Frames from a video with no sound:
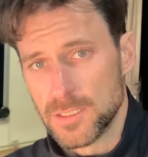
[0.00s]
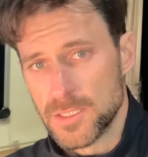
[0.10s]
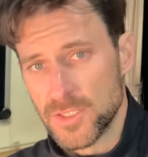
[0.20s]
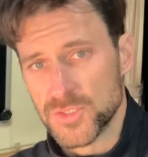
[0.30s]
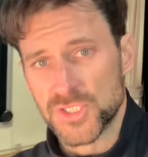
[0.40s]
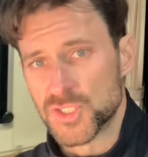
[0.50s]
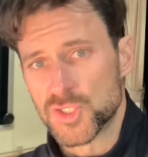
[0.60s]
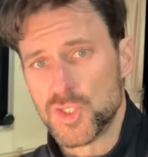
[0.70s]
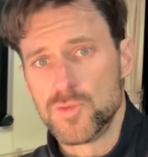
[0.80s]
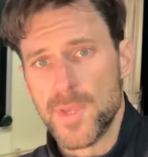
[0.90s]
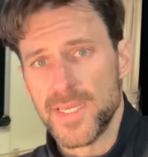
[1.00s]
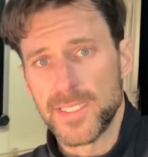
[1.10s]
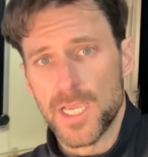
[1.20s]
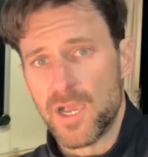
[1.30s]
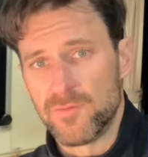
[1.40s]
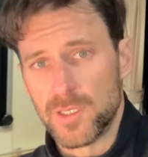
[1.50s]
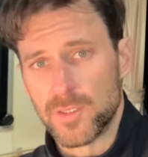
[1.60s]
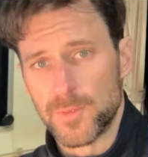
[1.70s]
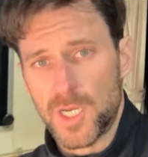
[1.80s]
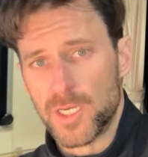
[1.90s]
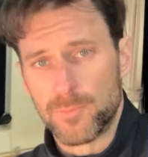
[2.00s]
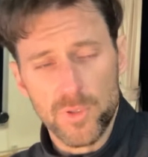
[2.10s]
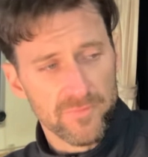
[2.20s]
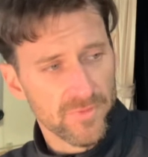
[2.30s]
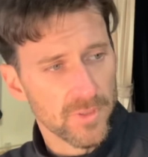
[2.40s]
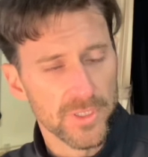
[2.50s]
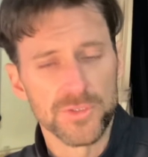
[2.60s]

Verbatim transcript: there's just too many of on a, on a portfolio.